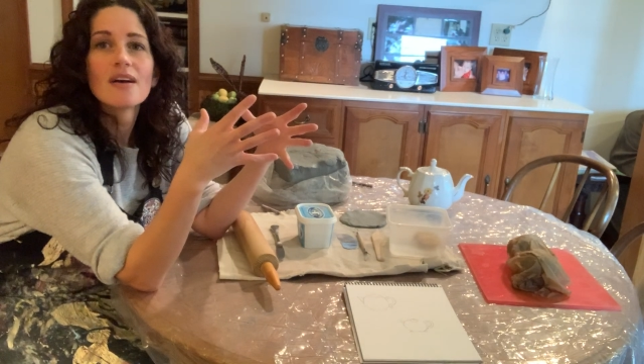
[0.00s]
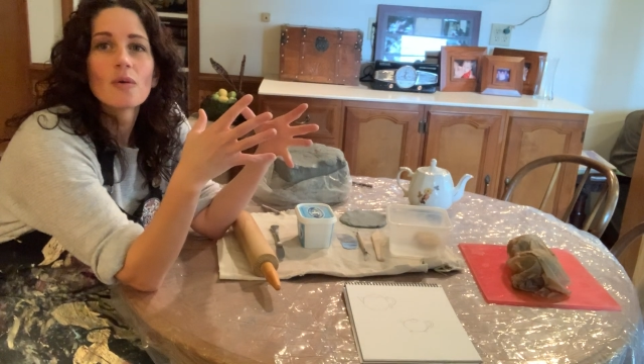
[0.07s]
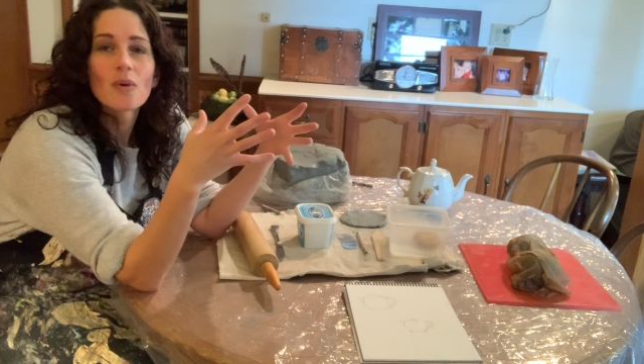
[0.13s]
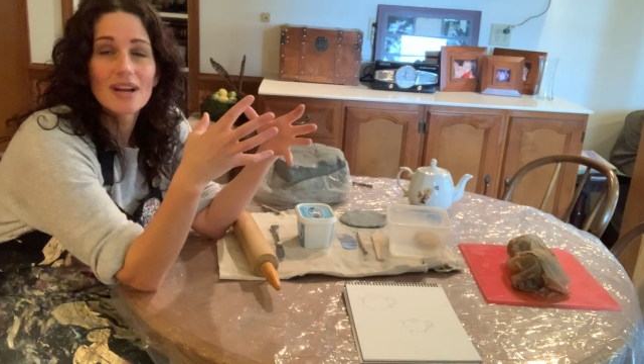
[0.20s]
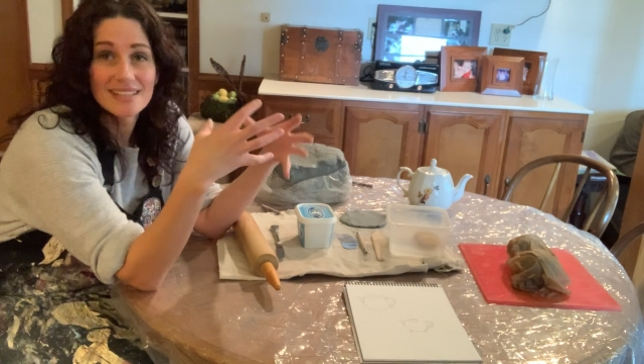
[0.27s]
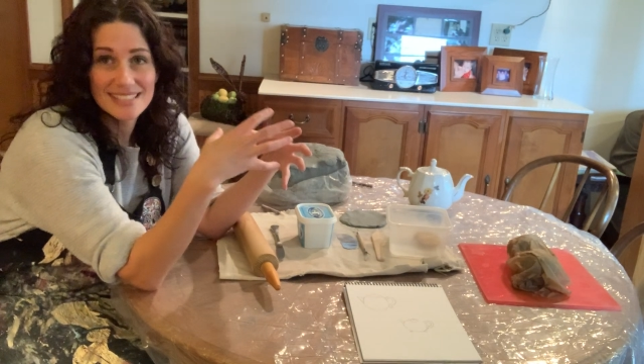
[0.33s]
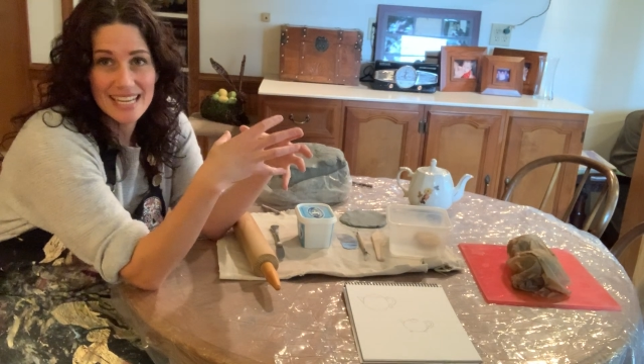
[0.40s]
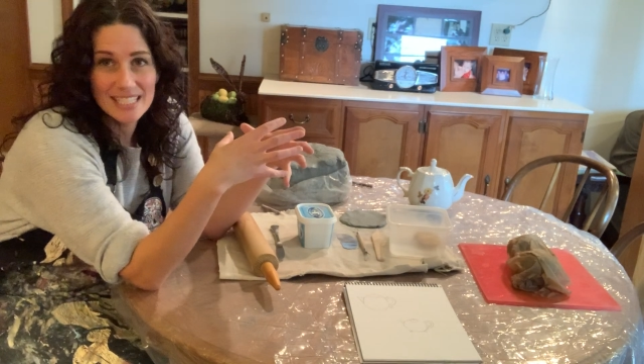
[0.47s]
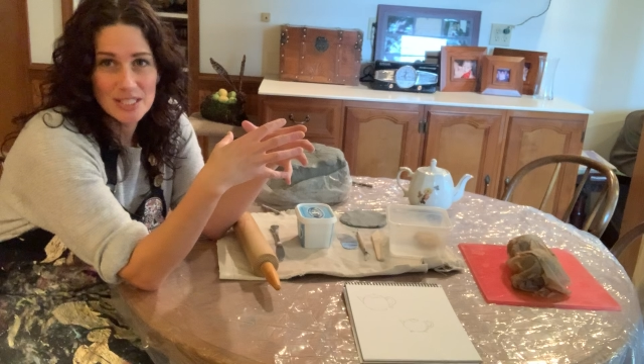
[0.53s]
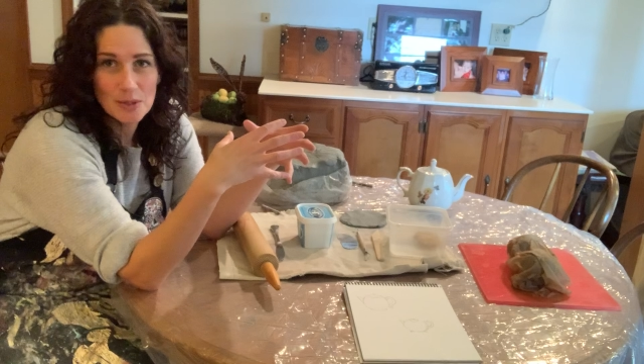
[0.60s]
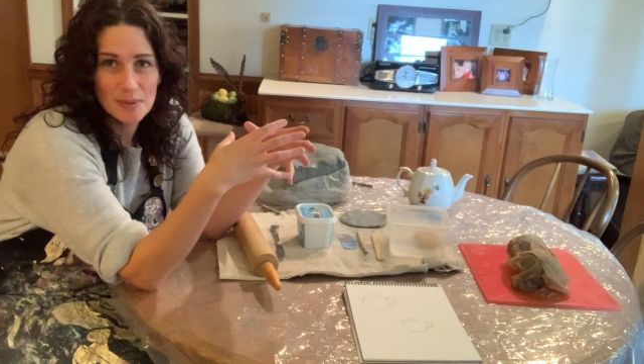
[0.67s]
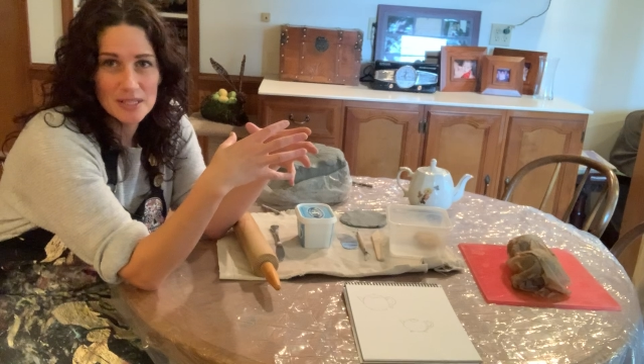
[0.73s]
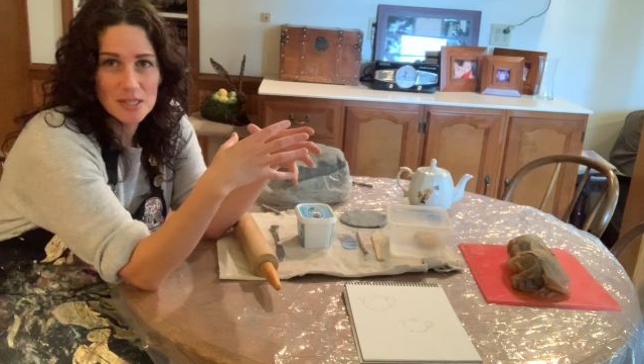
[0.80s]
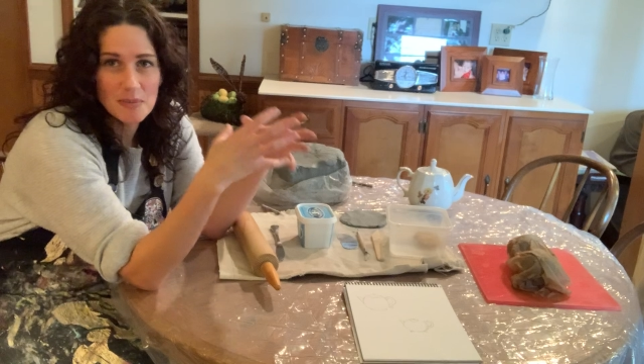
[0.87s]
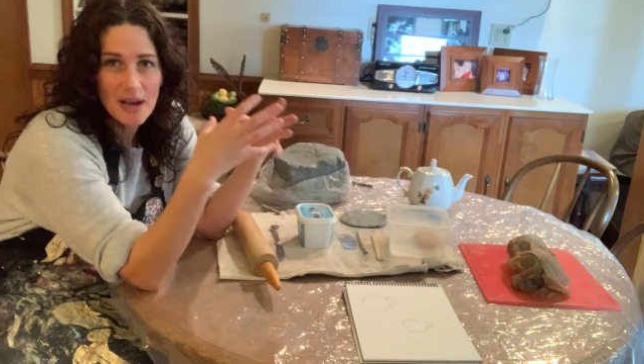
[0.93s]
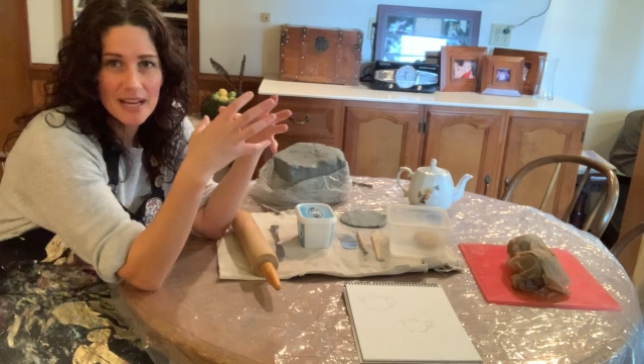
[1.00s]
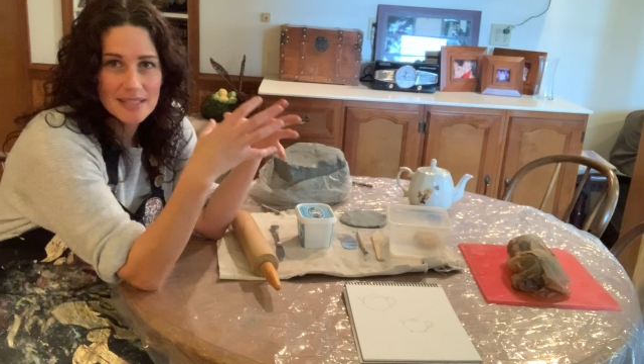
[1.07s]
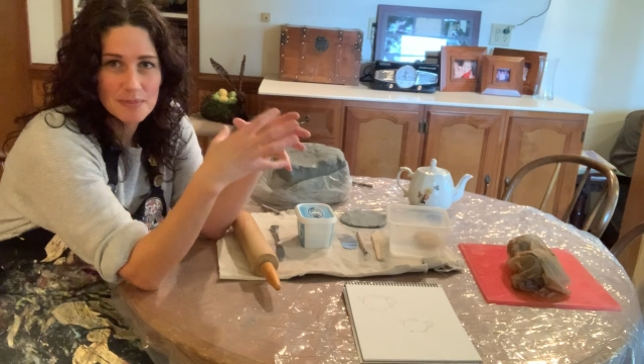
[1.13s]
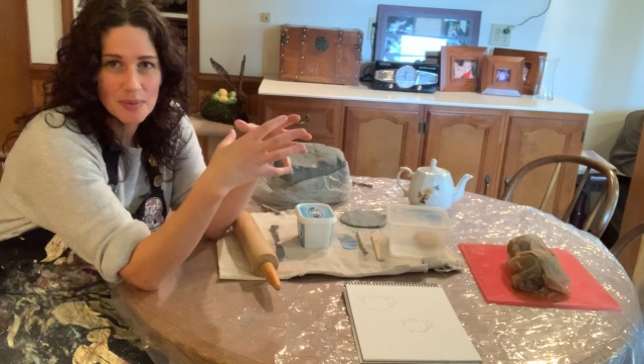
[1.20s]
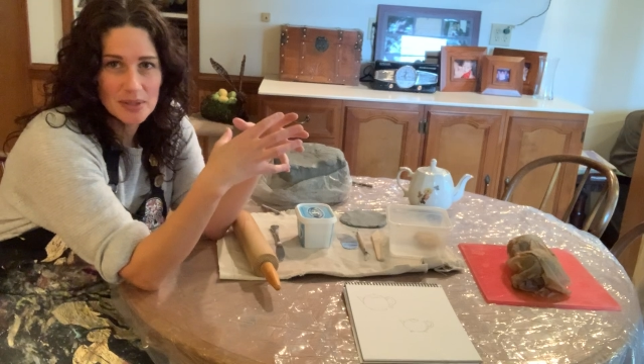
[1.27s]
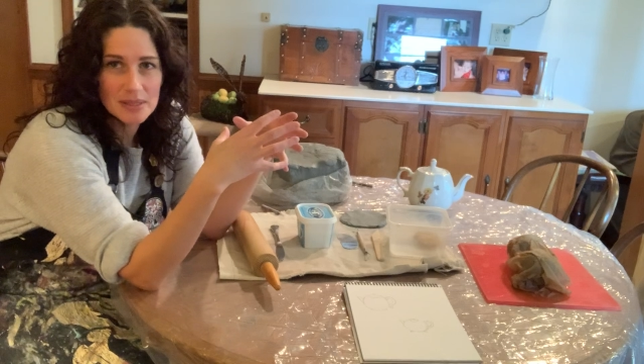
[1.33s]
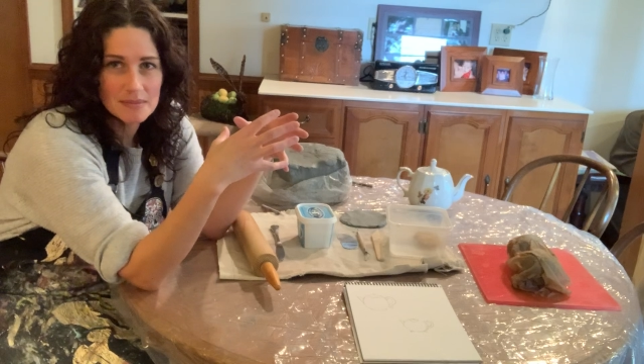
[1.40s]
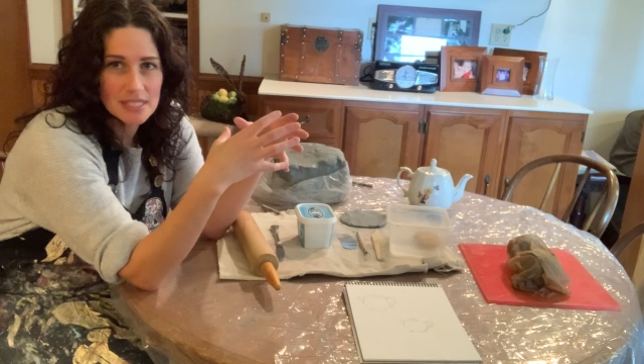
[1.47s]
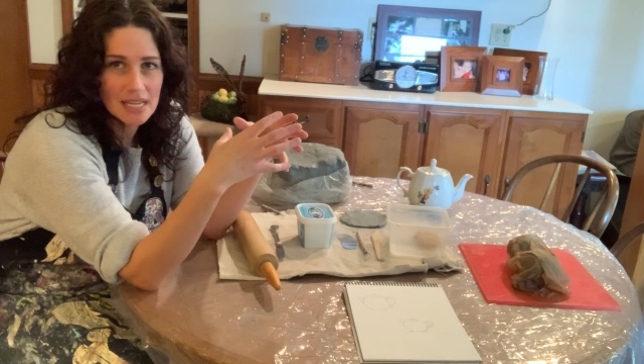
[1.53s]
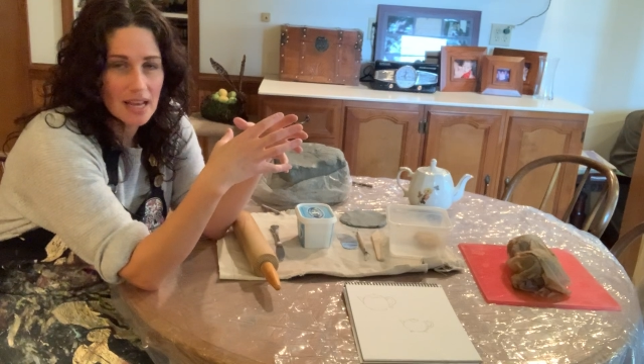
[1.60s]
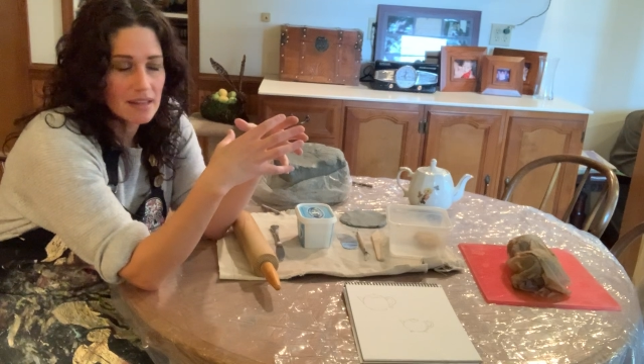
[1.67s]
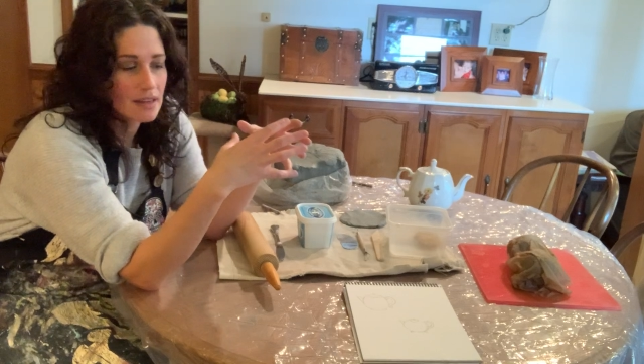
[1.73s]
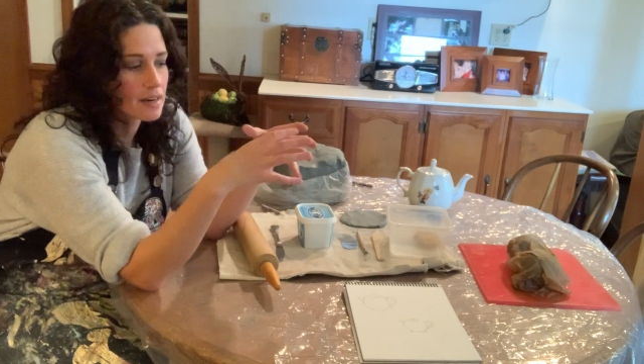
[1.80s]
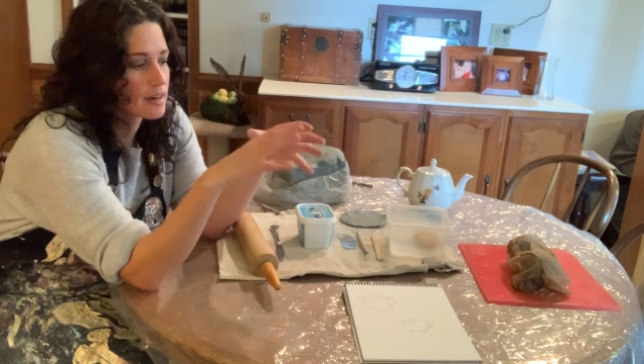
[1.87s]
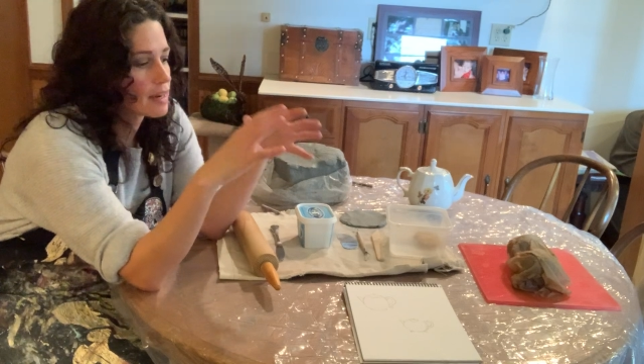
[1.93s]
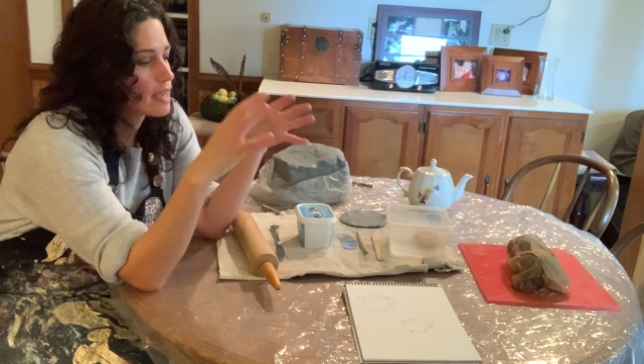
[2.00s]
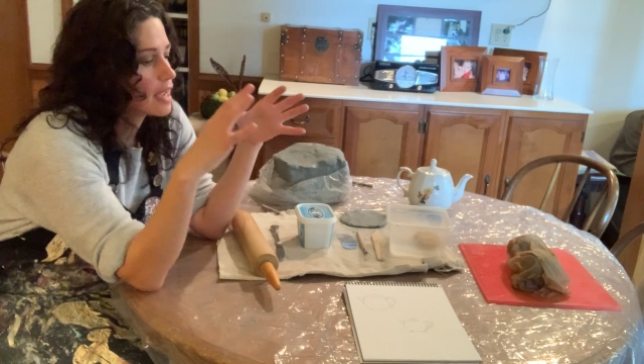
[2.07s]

We're going to take 2 pinch pots, put them together,